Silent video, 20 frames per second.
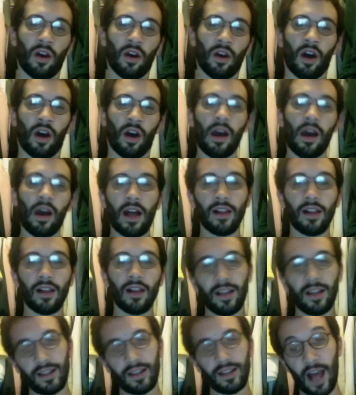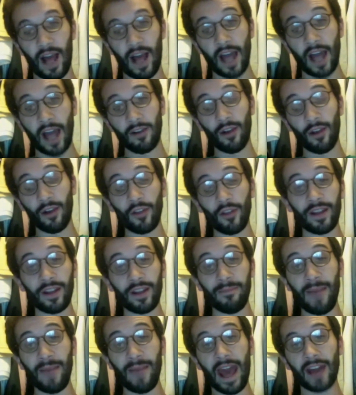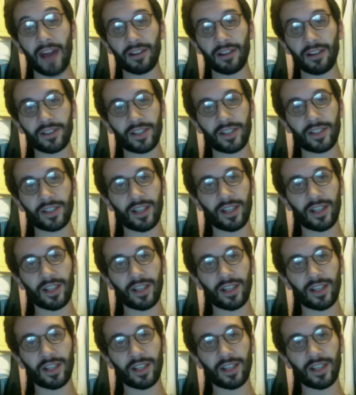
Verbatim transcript: Well, I don't know that it matters